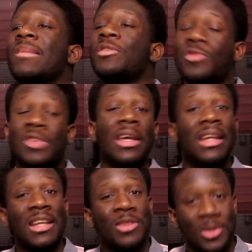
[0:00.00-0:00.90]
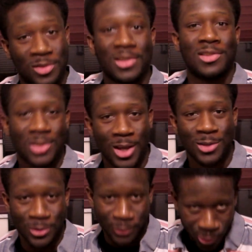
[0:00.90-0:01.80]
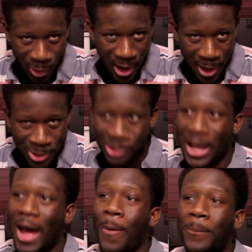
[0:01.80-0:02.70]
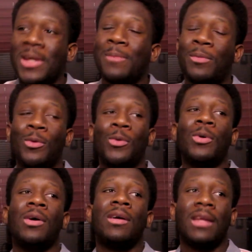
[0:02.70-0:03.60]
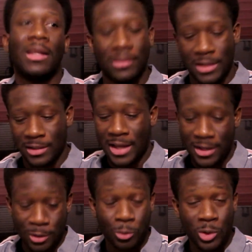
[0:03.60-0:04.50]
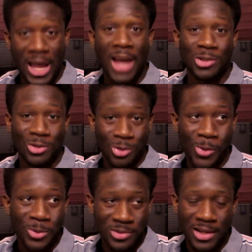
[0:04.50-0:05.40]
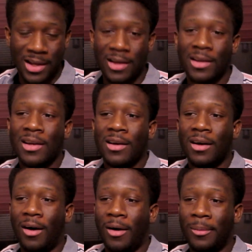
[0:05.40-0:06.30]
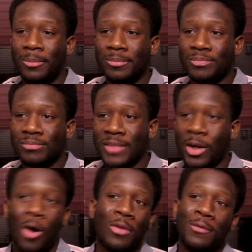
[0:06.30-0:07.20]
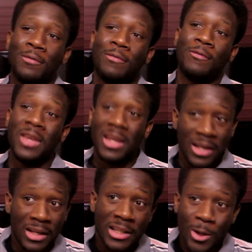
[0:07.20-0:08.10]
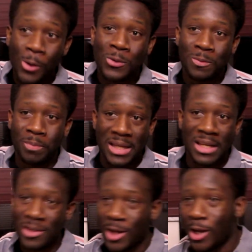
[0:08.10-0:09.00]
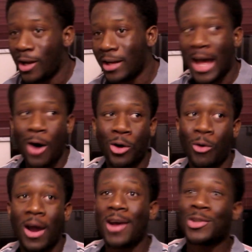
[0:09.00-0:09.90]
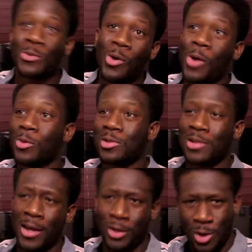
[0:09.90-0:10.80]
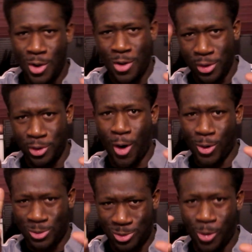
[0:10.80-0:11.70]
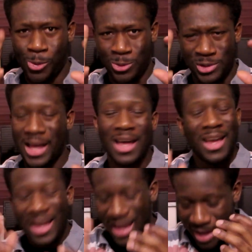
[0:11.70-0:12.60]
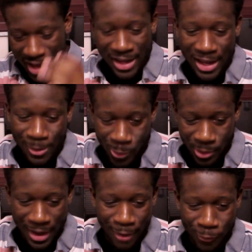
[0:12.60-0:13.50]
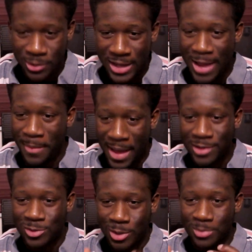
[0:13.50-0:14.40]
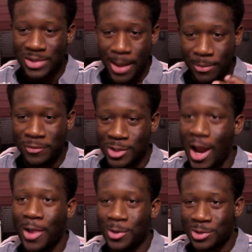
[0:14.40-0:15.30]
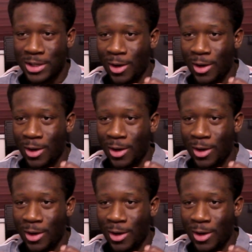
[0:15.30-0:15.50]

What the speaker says: seeing the success of Crash and how people and like the reaction towards that, and all the videos being done, how Crash 1 was like the Dark Souls. I hate when every game has some type of challenge. They